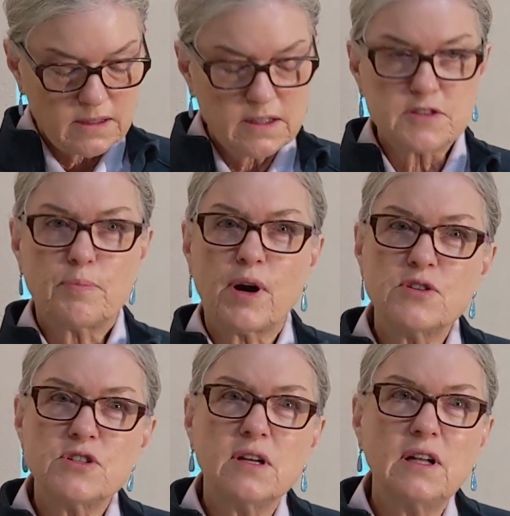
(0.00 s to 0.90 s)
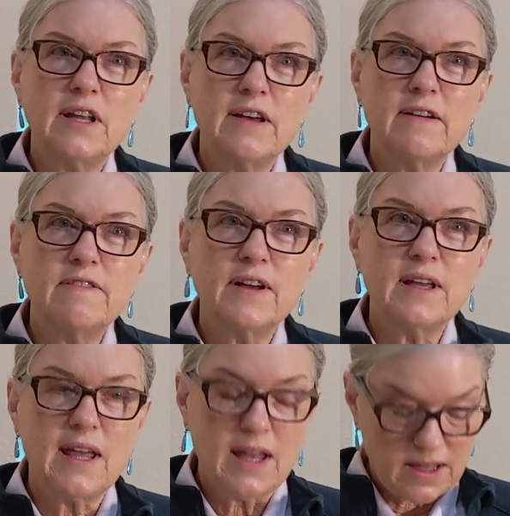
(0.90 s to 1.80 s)
does a person live
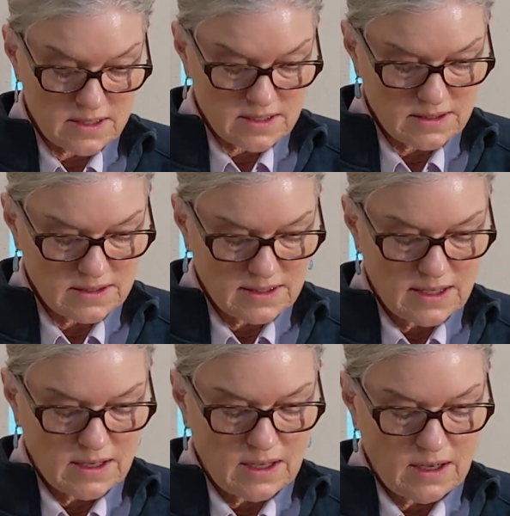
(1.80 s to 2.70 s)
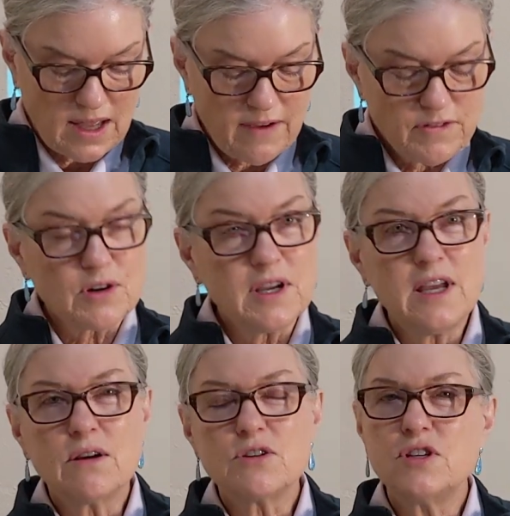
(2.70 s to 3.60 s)
again after
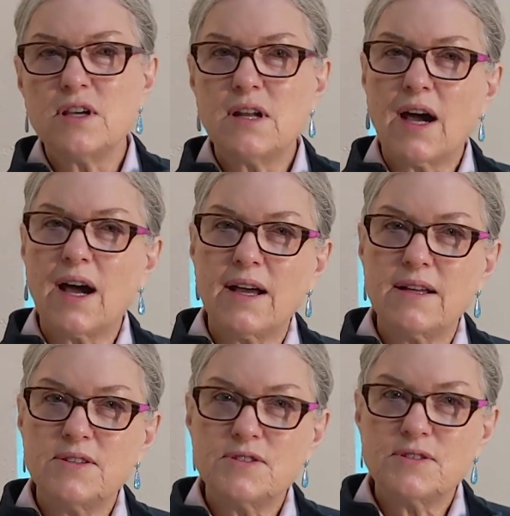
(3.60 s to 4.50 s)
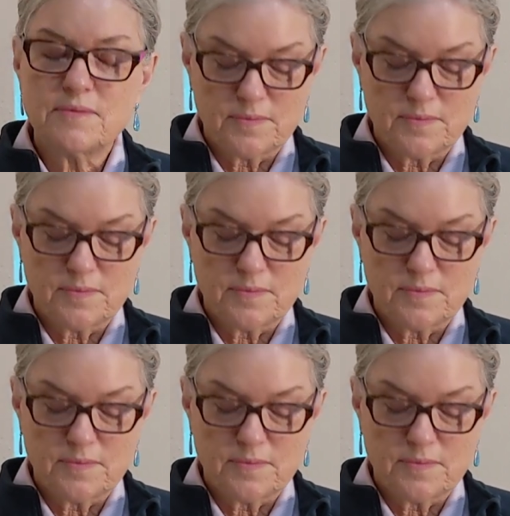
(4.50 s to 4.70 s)
he or she dies?